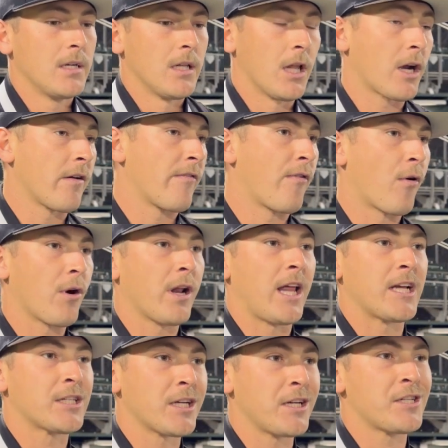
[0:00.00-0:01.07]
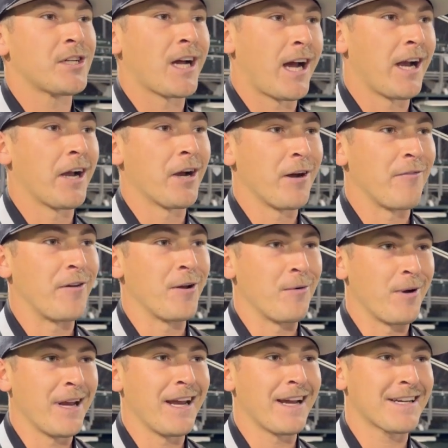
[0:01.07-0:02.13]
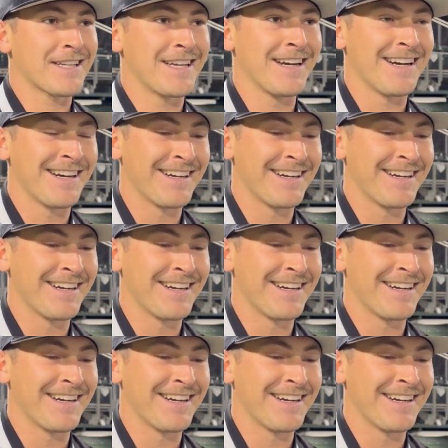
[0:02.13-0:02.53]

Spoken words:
looking forward to that sunshine here in a few weeks.